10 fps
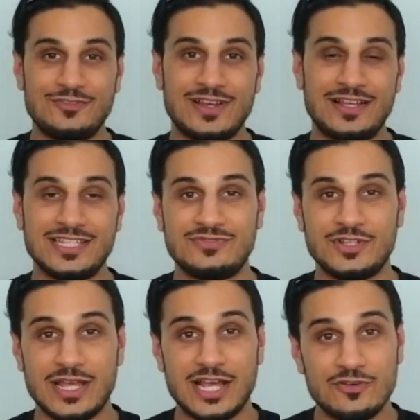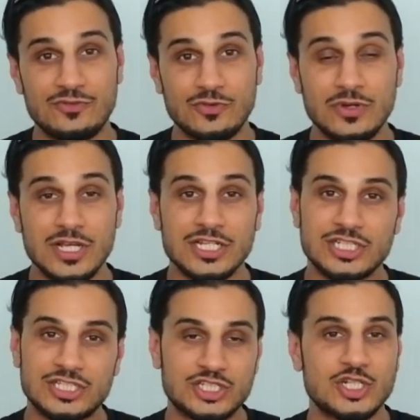you found this video helpful
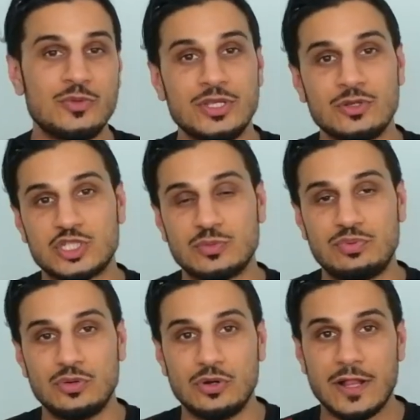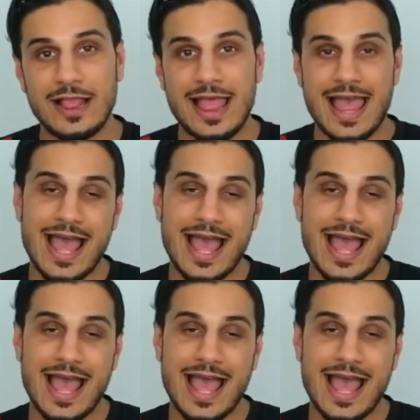just to show me your support